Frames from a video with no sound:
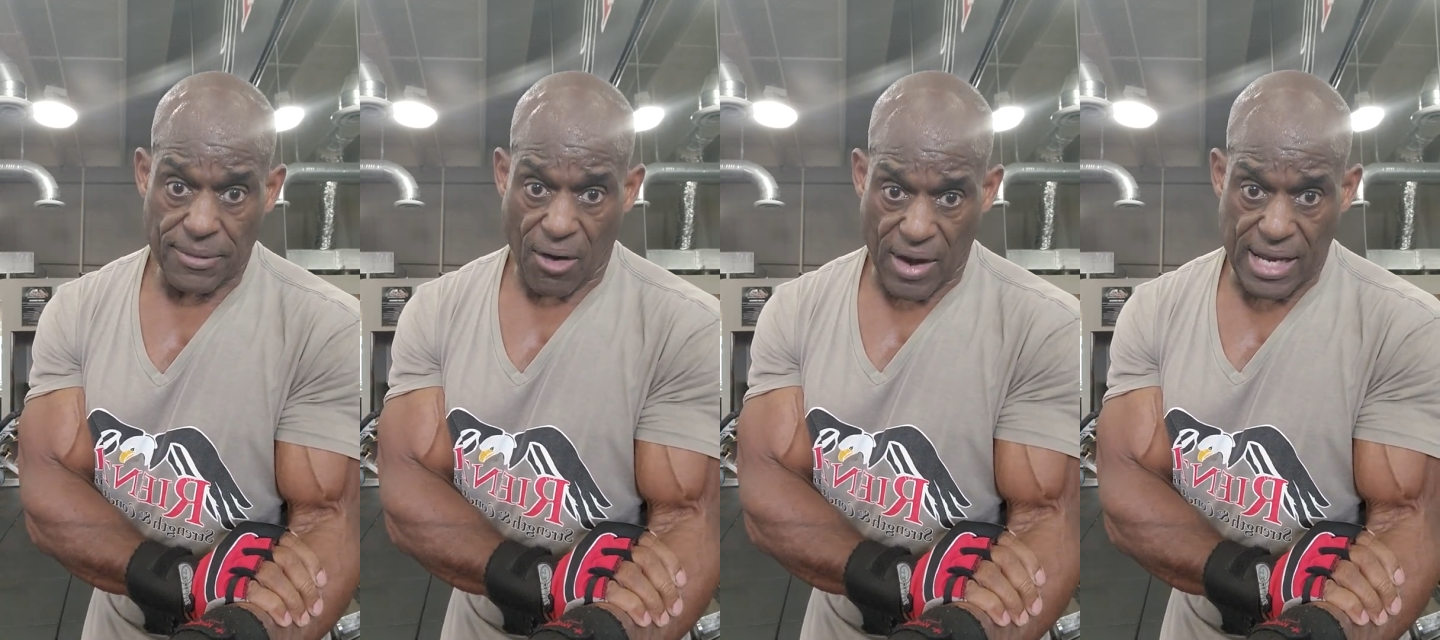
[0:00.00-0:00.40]

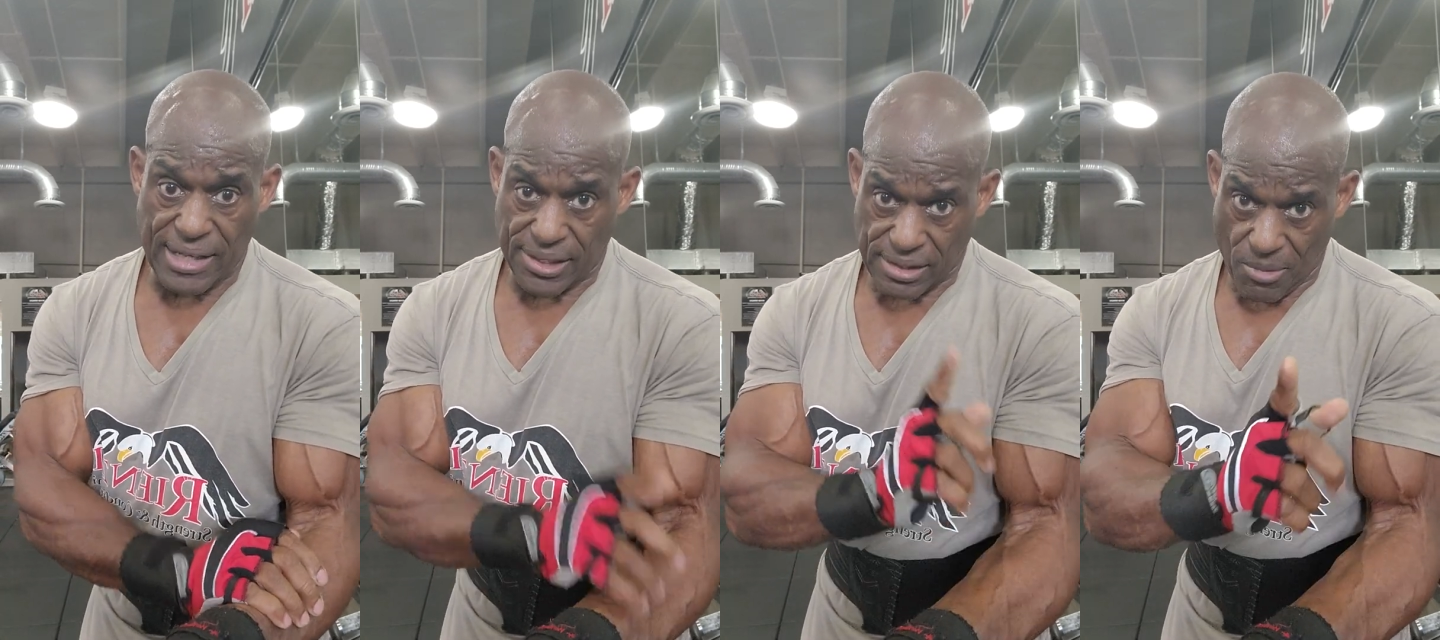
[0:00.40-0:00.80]
All right,
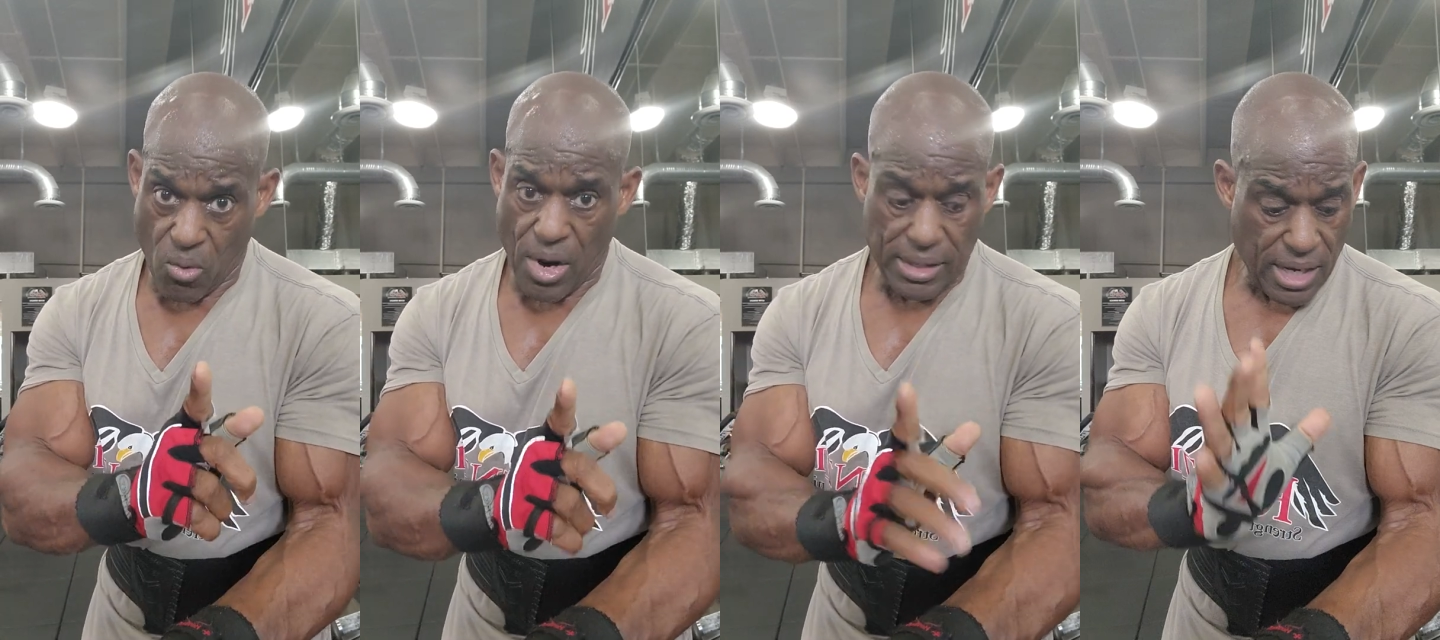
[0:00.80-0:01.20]
that's number
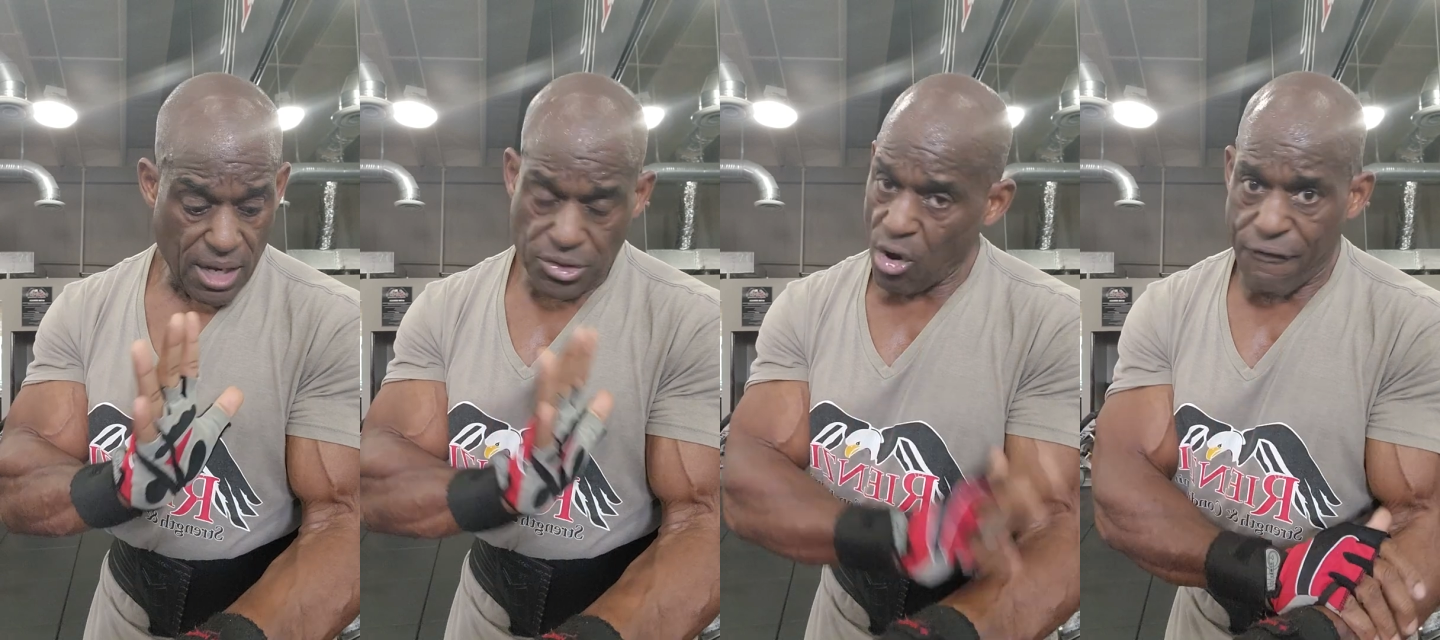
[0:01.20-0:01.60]

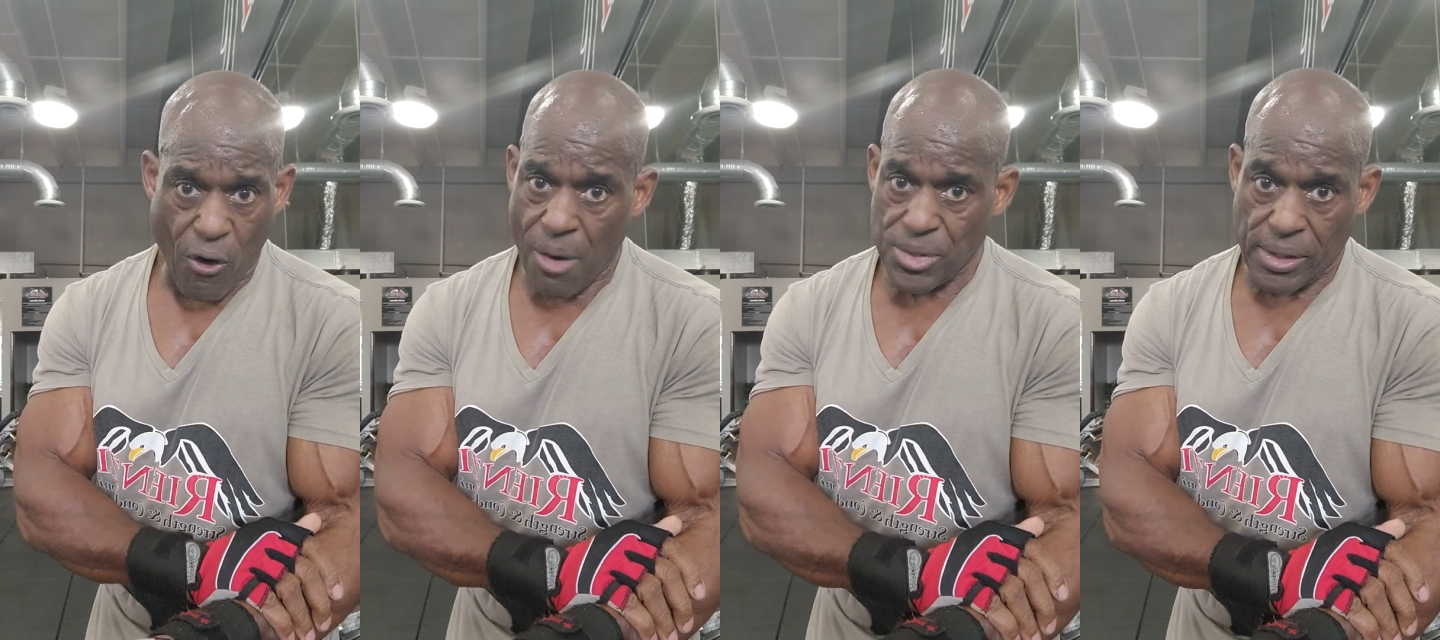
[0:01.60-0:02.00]
1. No
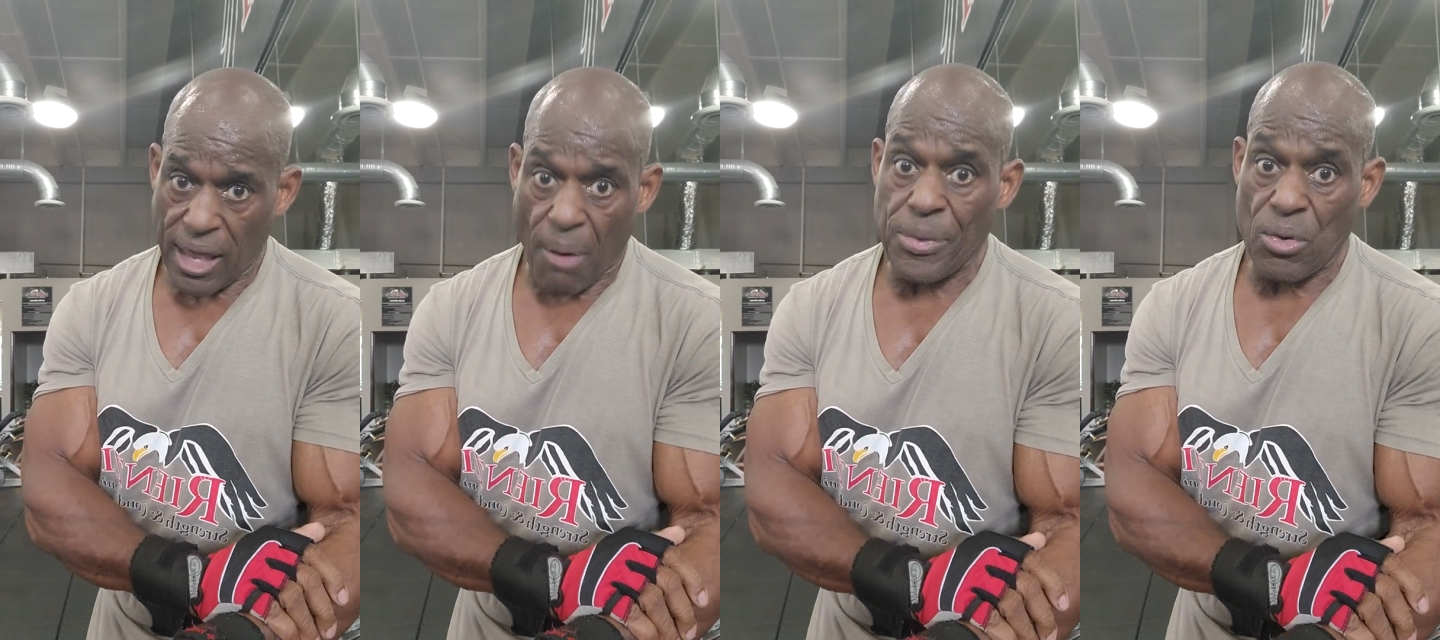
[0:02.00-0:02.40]
forearm's going to
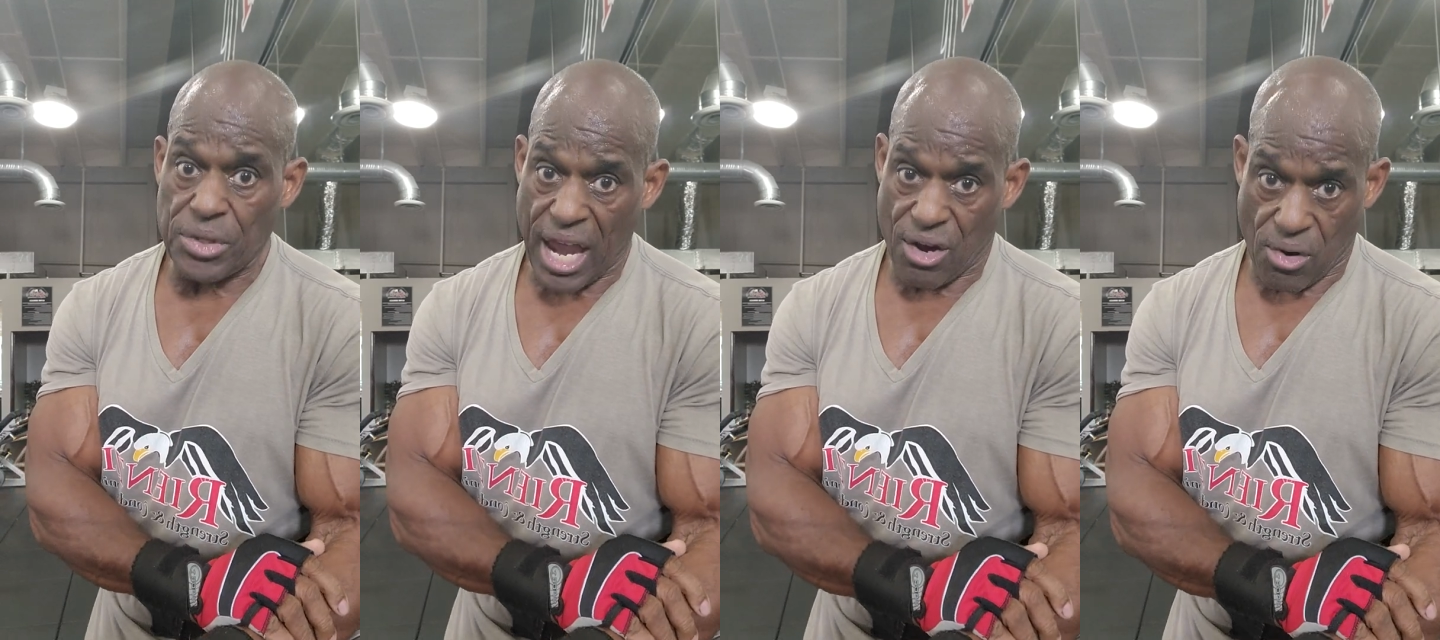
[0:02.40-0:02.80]
help you
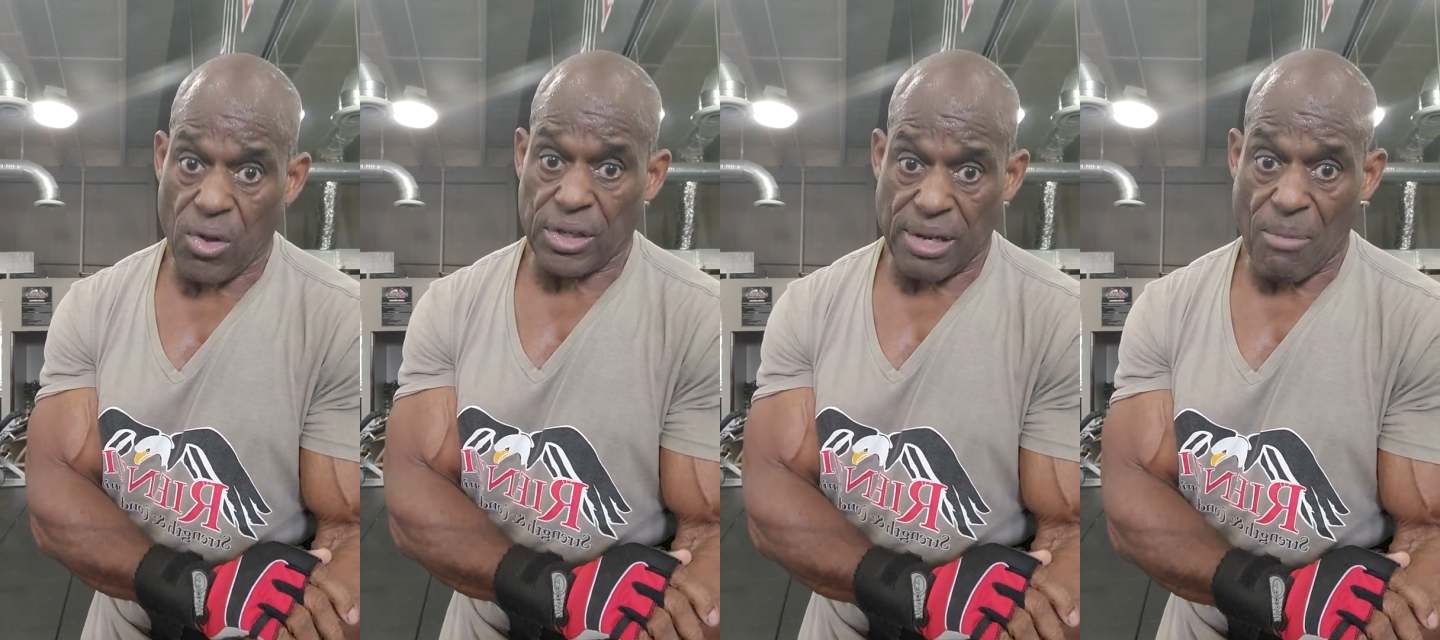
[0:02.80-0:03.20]
in that
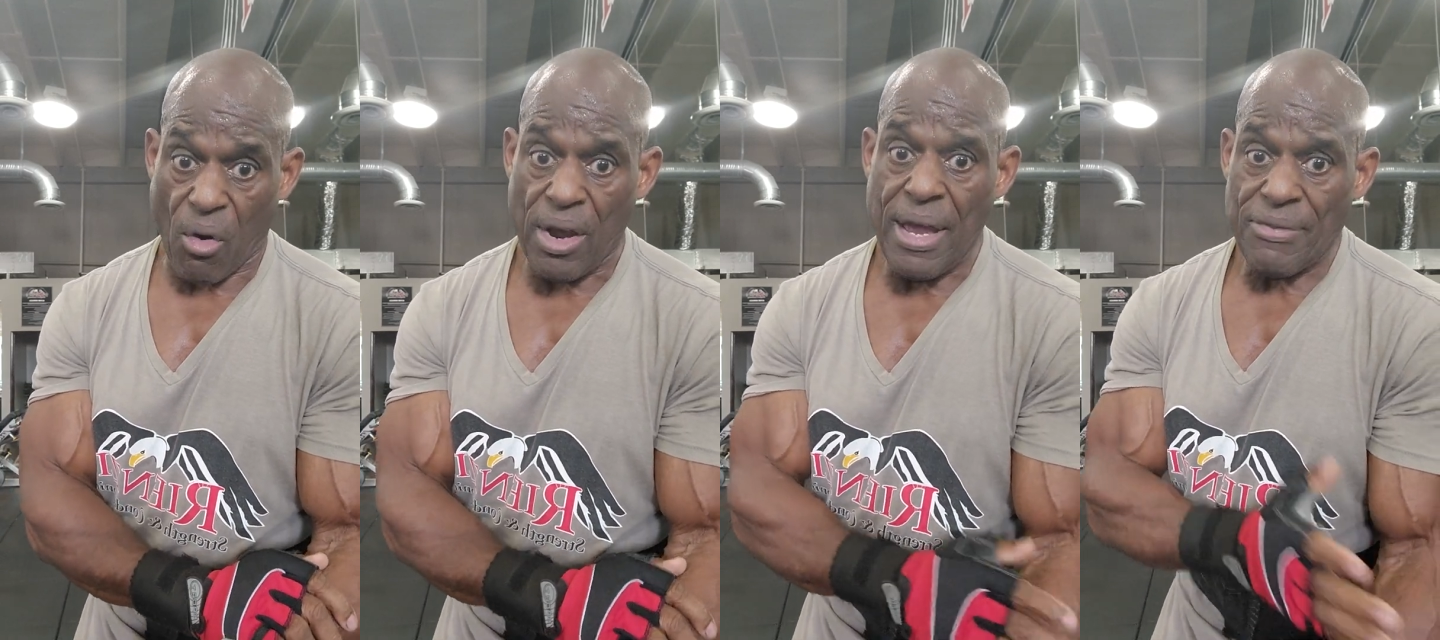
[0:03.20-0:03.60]
curl anymore.